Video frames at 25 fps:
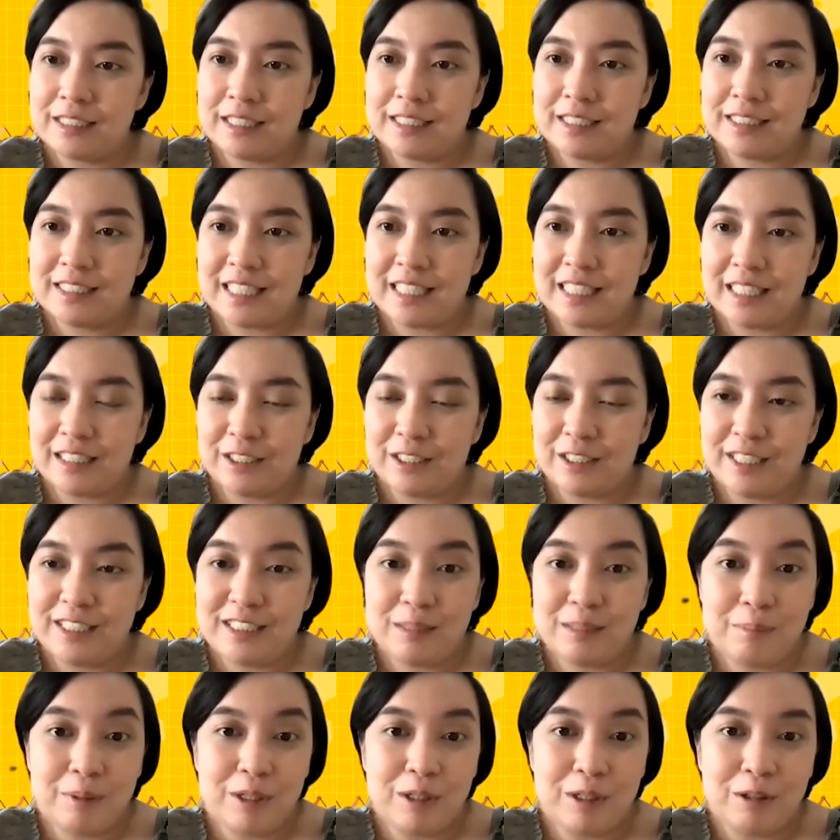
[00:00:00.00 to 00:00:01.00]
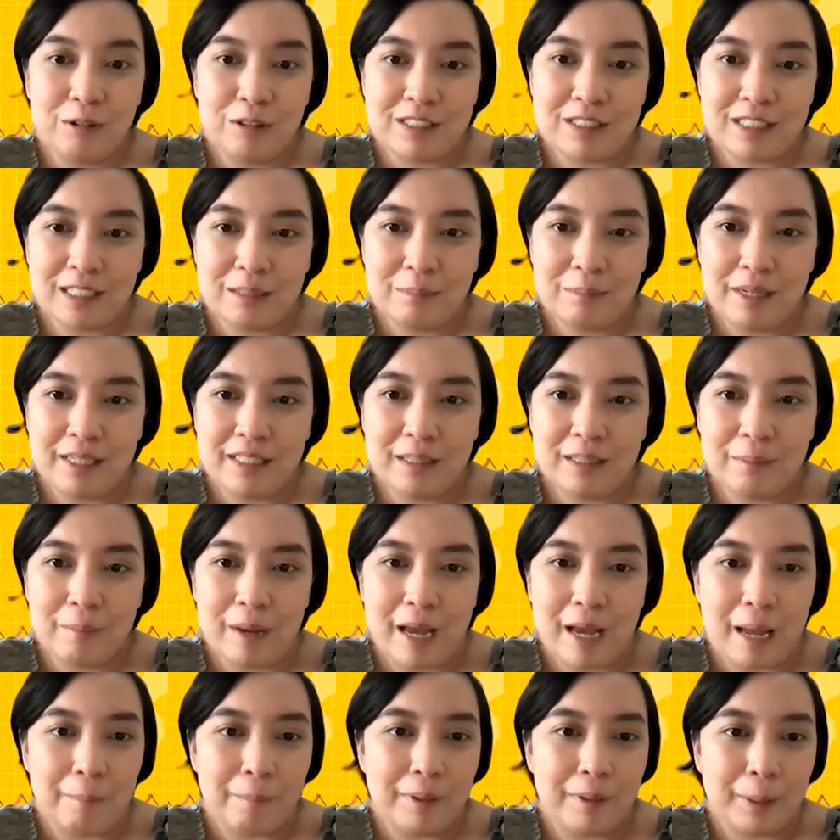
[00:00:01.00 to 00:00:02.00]
and set crazy big goals and make them
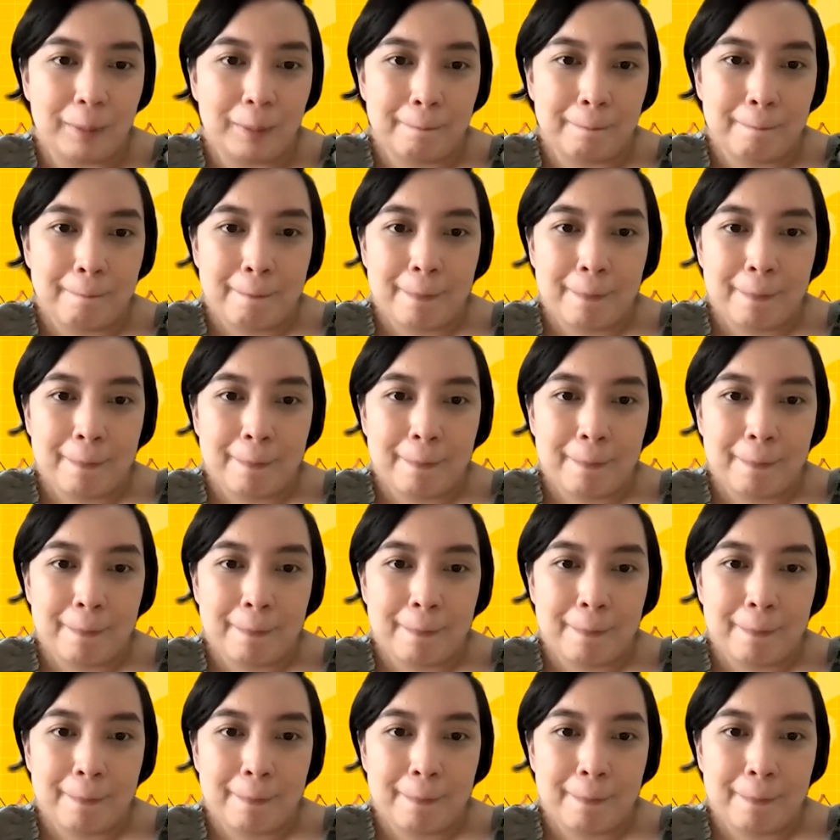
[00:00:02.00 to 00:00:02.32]
happen.